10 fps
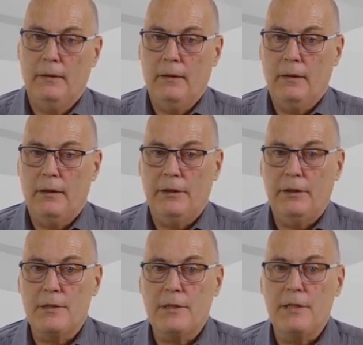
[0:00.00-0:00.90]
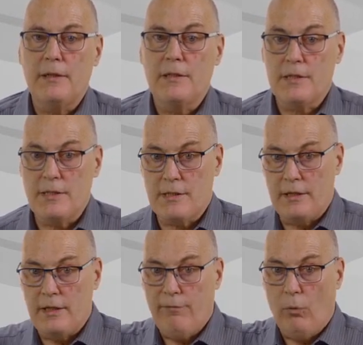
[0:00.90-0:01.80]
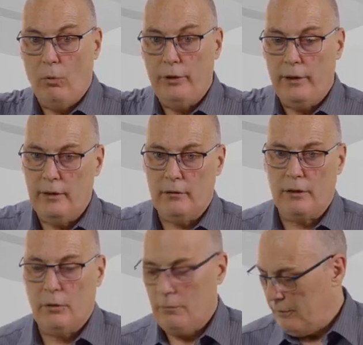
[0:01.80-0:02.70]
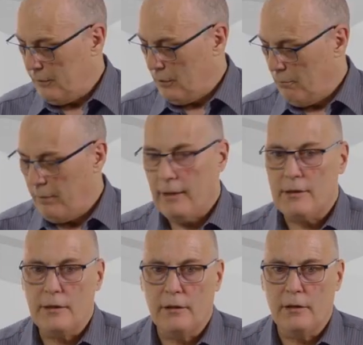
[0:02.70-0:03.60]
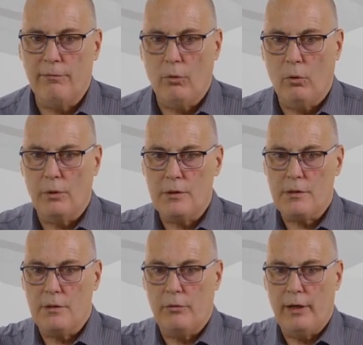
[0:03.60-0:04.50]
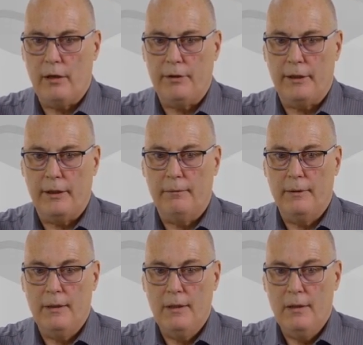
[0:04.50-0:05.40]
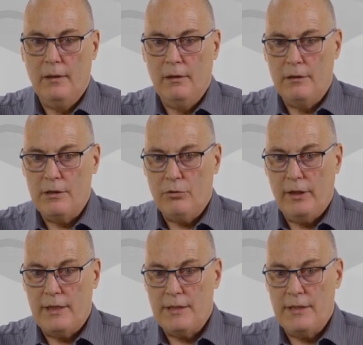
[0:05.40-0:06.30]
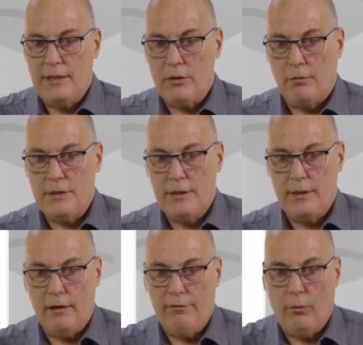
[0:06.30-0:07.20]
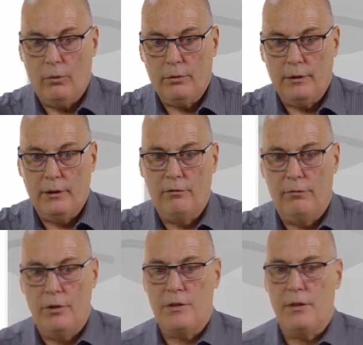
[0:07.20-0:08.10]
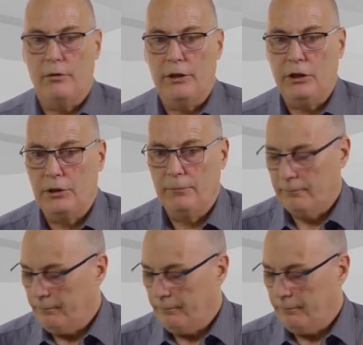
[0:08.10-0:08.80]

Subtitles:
And here you can see this is the D4 relay. Okay, we can maybe go back. See, D4 was the relay over here. This relay sees obviously that fault in reverse direction